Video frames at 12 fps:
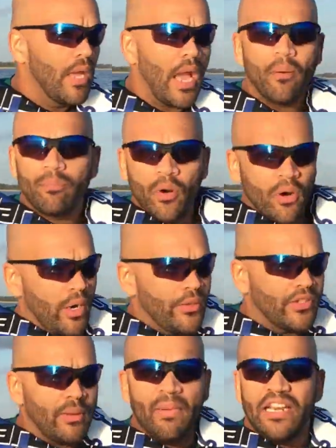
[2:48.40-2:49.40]

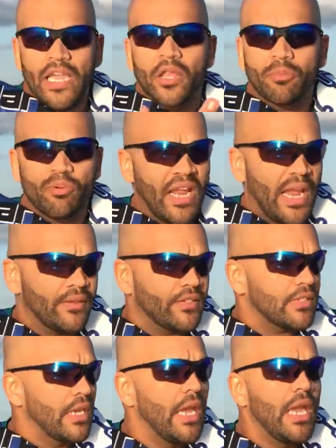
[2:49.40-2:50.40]
Outboards, and many other
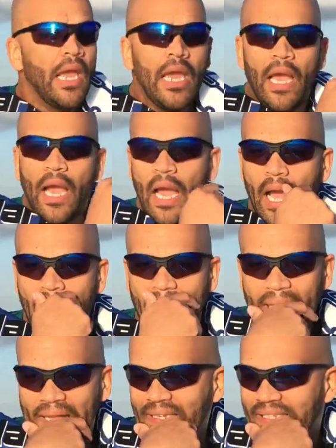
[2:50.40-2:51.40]
brands.
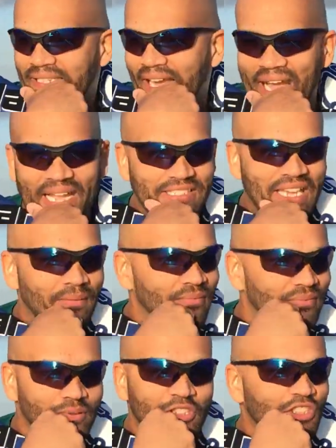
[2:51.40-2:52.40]
Gosh,
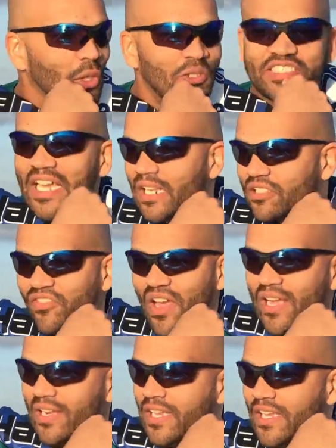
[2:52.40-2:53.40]
I'm so
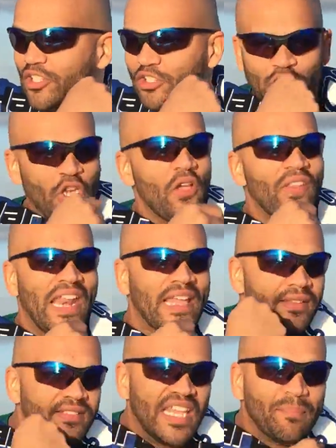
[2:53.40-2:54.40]
satisfied to know that I
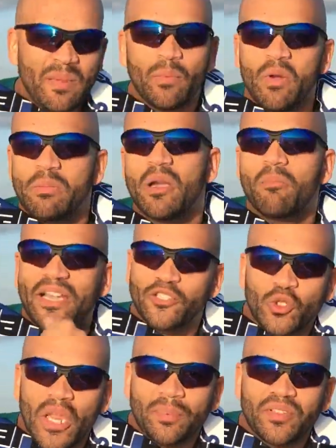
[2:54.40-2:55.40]
can take people with me on my
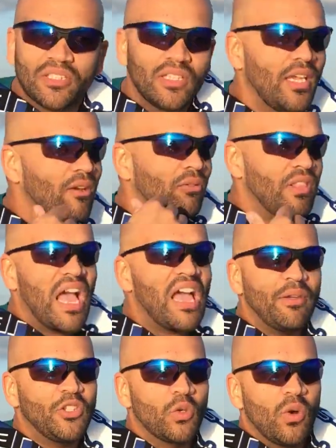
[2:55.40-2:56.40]
trips without
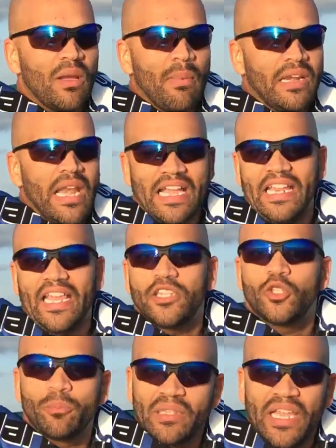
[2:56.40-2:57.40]
having to worry about not getting
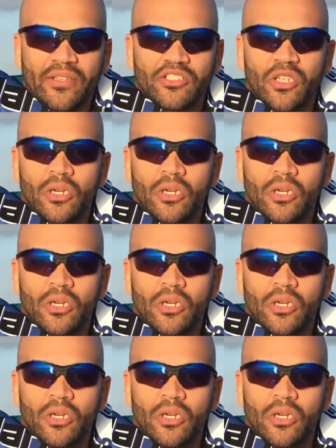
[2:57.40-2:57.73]
into planes.